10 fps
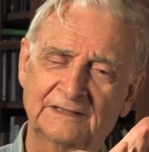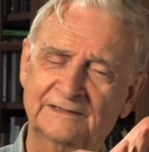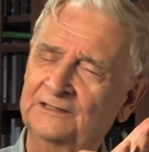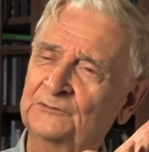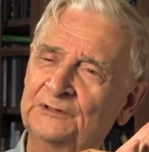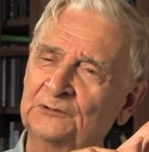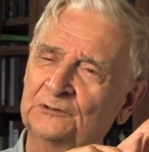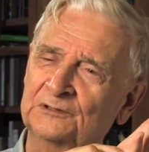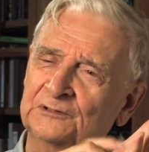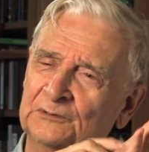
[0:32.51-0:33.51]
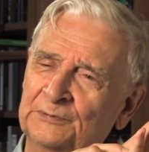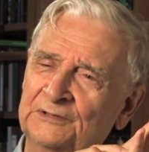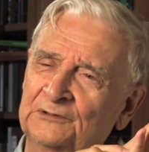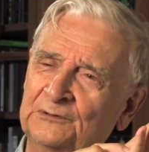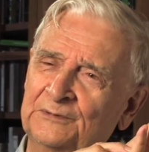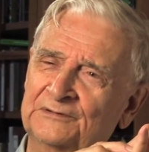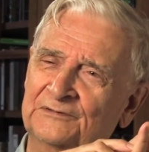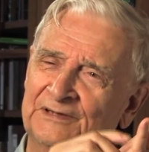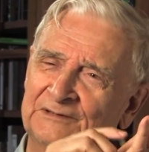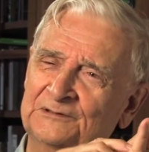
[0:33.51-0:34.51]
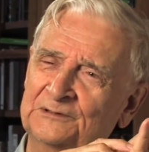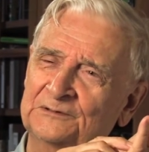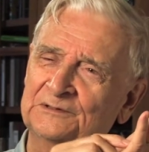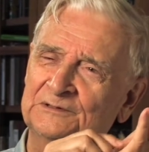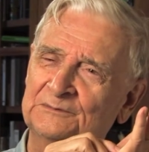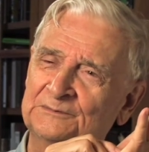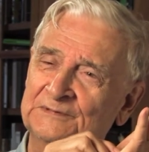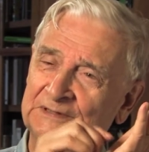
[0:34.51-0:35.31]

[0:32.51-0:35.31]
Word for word: I think we do a little bit too much of that too. You know,